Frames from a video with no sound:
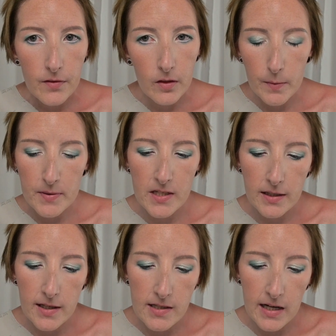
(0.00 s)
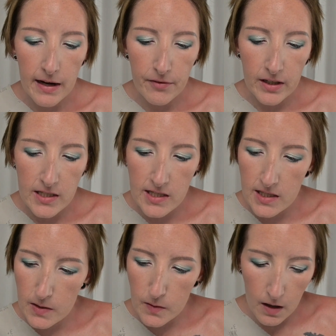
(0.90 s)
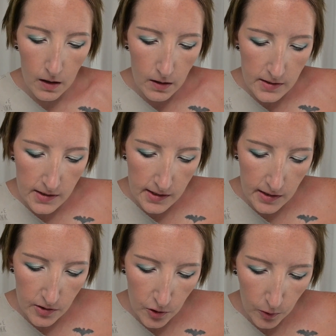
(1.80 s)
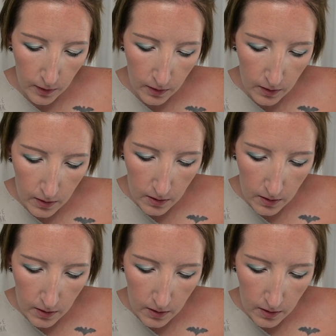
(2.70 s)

Lipstick doesn't have any scent to it.